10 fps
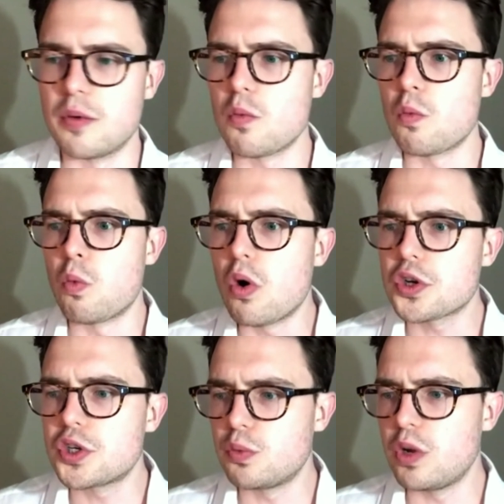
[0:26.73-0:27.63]
what
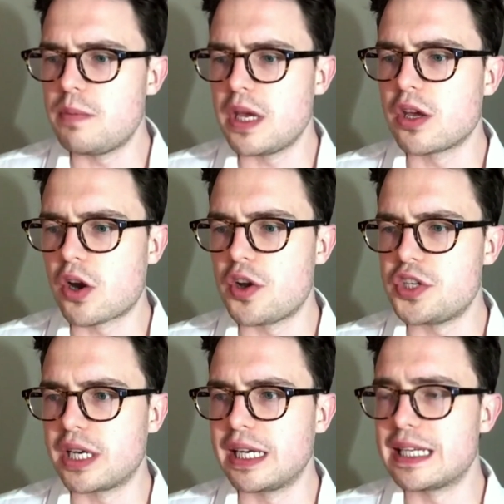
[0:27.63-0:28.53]
should we be
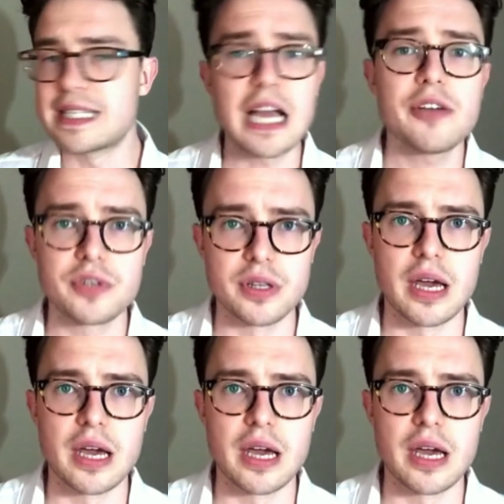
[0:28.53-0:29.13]
encouraging leaders after that?